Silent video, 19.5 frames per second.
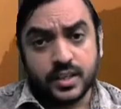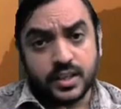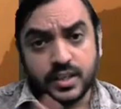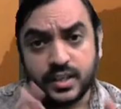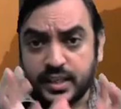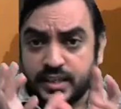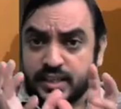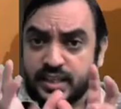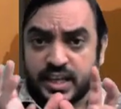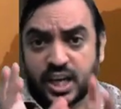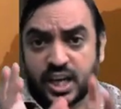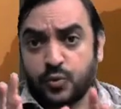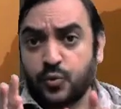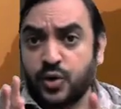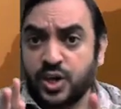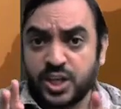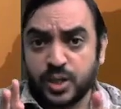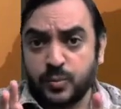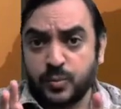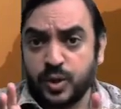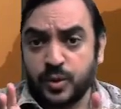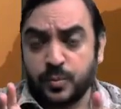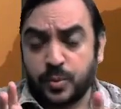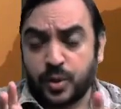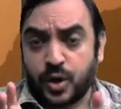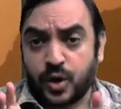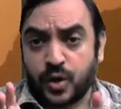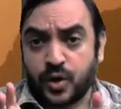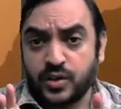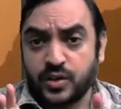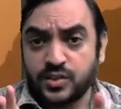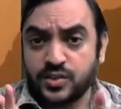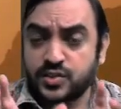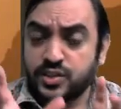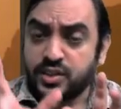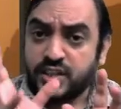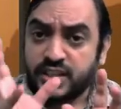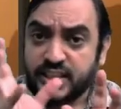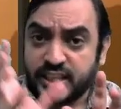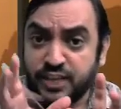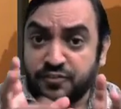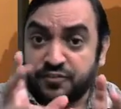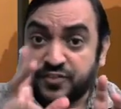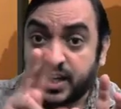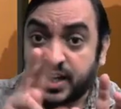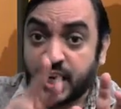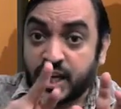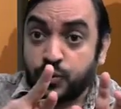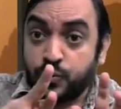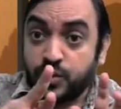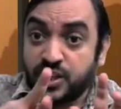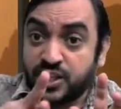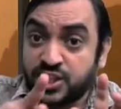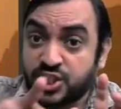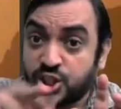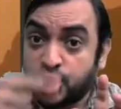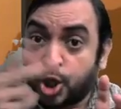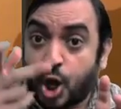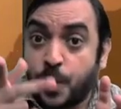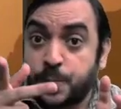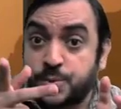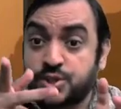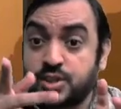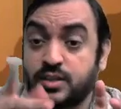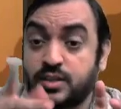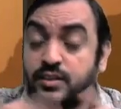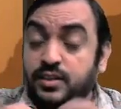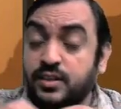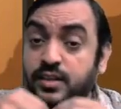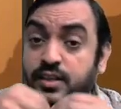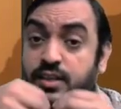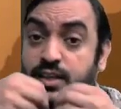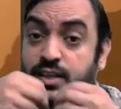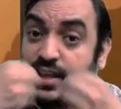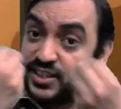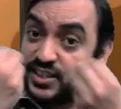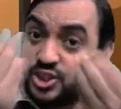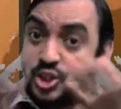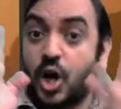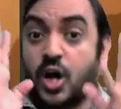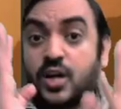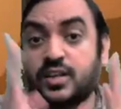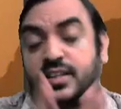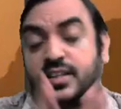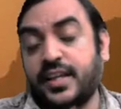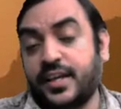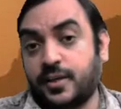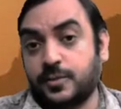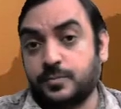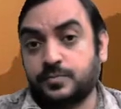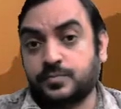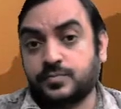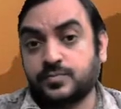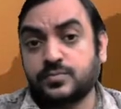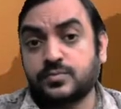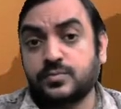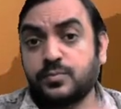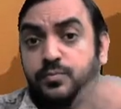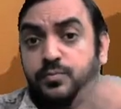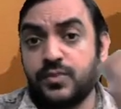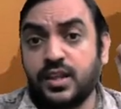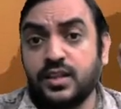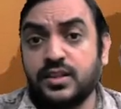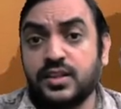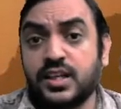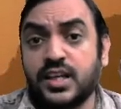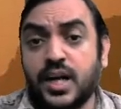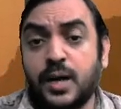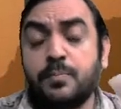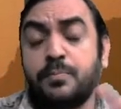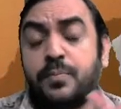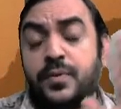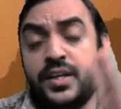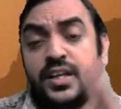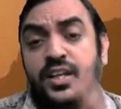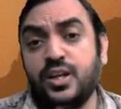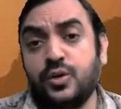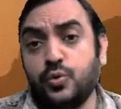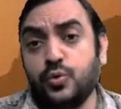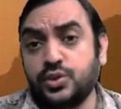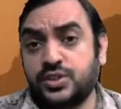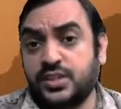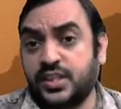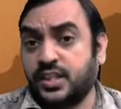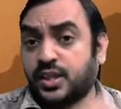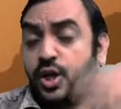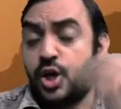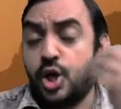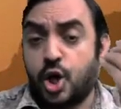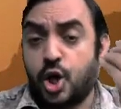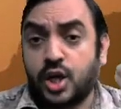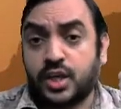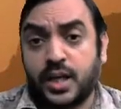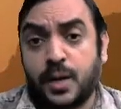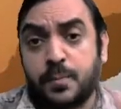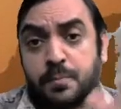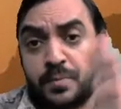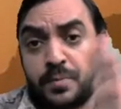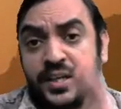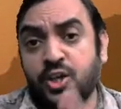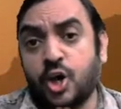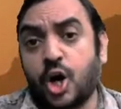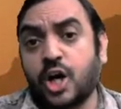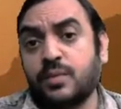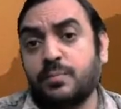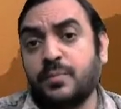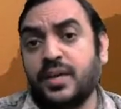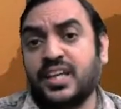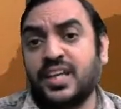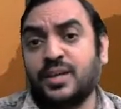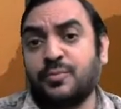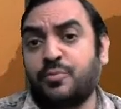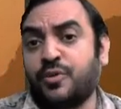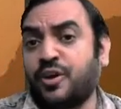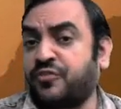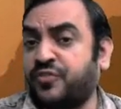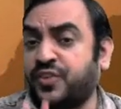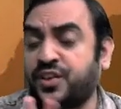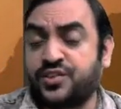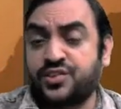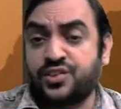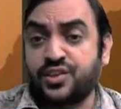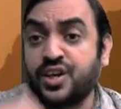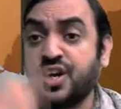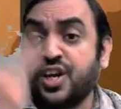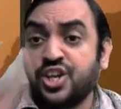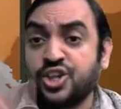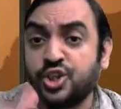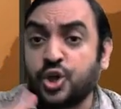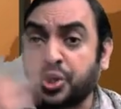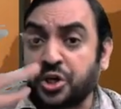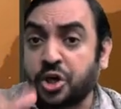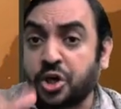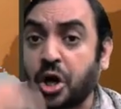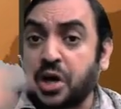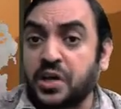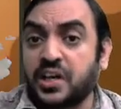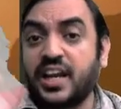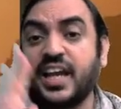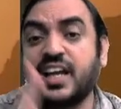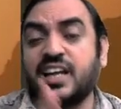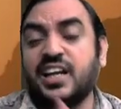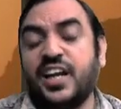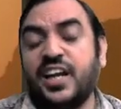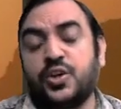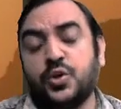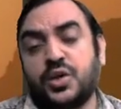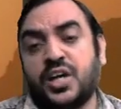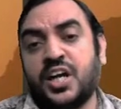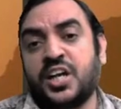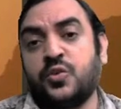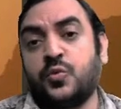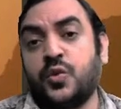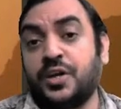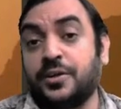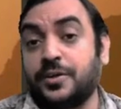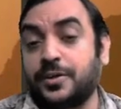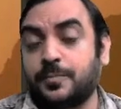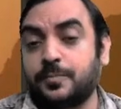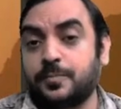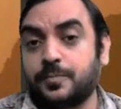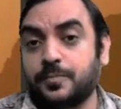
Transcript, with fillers: In the convertible bonds, if conversion option is not there the company losing or company not making profits uh, you're not likely to convert